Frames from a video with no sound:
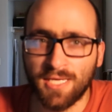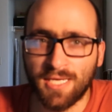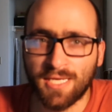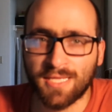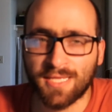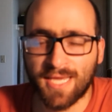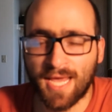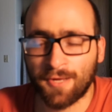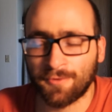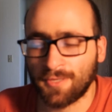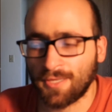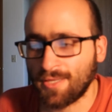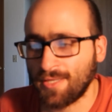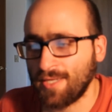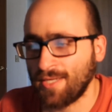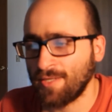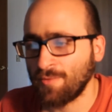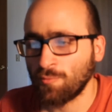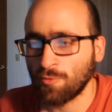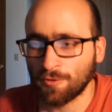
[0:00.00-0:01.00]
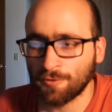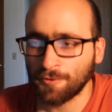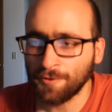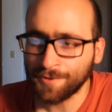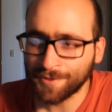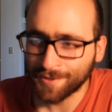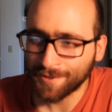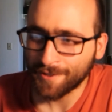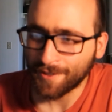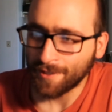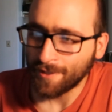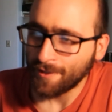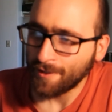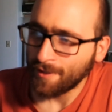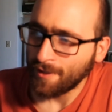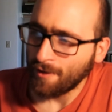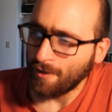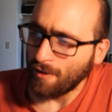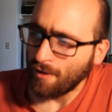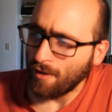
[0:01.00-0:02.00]
in the outside world
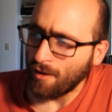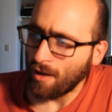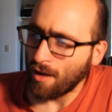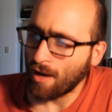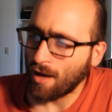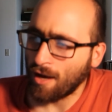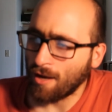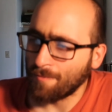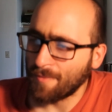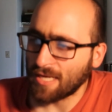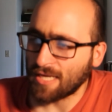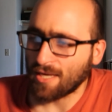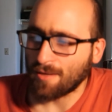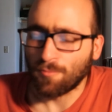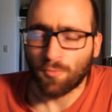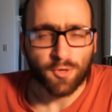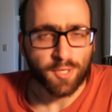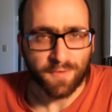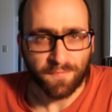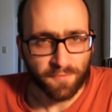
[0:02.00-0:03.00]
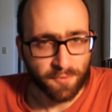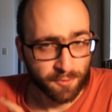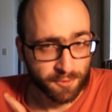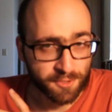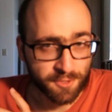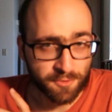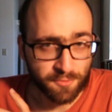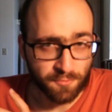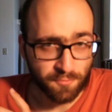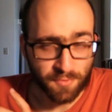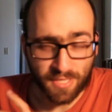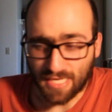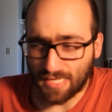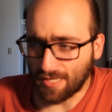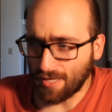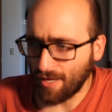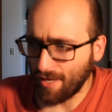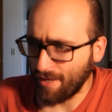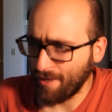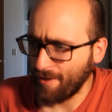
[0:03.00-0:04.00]
uh, make it more difficult to read.